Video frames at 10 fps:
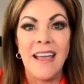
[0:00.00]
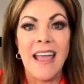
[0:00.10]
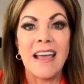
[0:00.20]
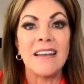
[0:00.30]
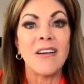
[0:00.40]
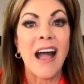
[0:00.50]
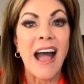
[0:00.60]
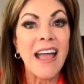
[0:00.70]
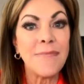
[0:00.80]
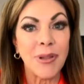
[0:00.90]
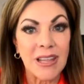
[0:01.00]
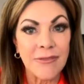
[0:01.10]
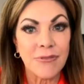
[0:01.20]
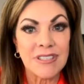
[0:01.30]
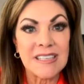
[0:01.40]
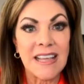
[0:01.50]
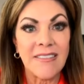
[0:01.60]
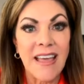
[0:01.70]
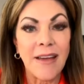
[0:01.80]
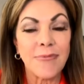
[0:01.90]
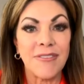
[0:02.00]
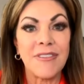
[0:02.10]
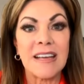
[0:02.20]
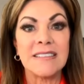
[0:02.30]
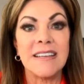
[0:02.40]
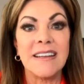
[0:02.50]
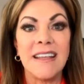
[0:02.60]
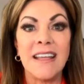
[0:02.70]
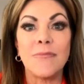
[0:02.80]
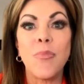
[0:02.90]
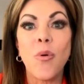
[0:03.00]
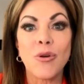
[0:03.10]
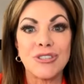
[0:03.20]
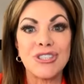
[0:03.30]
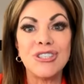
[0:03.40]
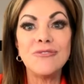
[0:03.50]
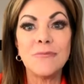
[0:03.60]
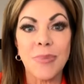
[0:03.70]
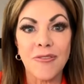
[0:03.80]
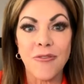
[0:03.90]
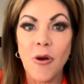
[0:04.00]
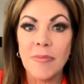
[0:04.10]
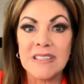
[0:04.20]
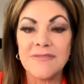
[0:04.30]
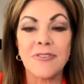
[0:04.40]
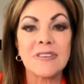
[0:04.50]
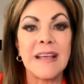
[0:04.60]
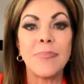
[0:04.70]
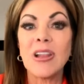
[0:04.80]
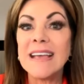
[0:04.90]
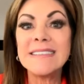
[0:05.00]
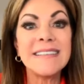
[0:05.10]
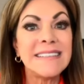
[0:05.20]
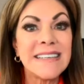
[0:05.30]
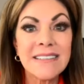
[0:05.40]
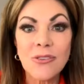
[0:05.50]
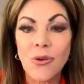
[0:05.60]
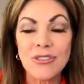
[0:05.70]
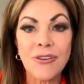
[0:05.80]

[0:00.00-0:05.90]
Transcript: And I believe we're seeing that reflected in poor student performance. For example, ACT scores